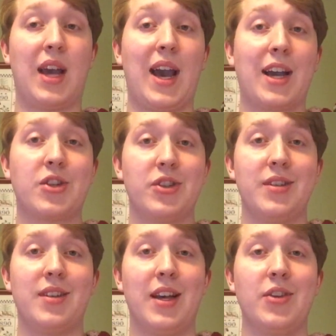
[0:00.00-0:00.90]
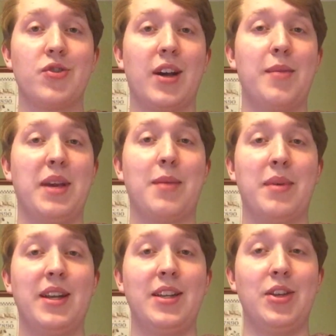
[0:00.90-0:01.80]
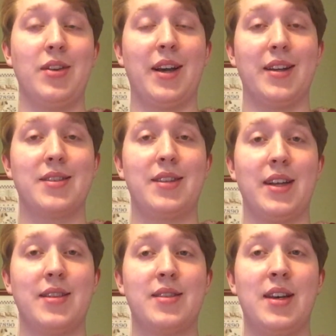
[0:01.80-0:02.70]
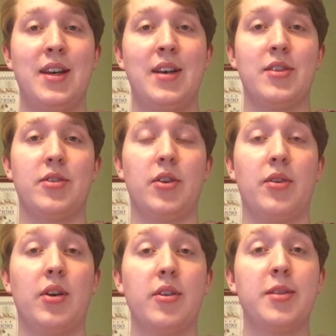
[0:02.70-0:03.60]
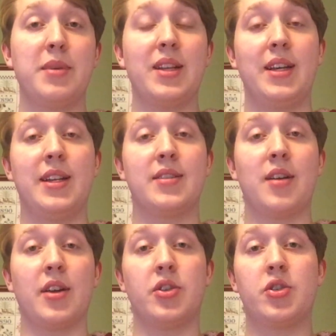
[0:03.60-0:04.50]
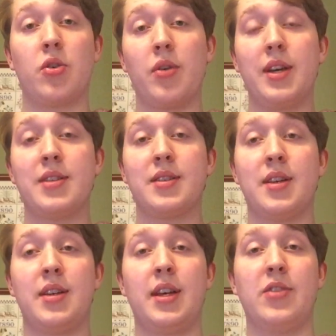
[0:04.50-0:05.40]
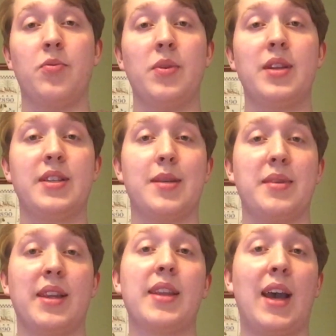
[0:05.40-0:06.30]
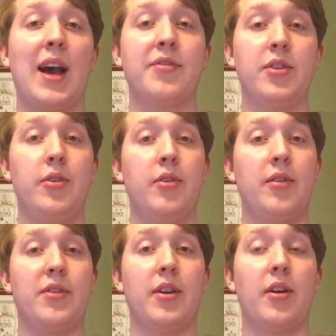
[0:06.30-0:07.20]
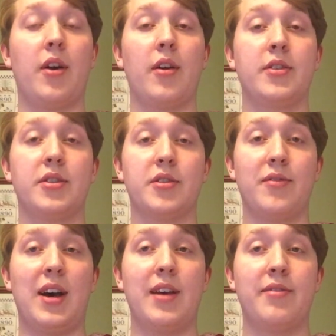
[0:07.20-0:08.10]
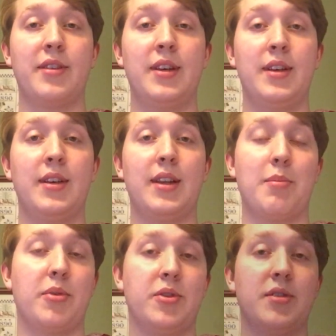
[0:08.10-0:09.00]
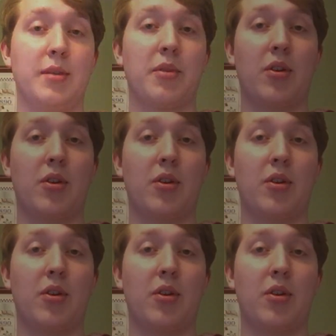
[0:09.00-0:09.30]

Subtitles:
action and try to make money in the United States. So ultimately, it's not a choice. It's really something that they have to do if they are to survive. That pushes them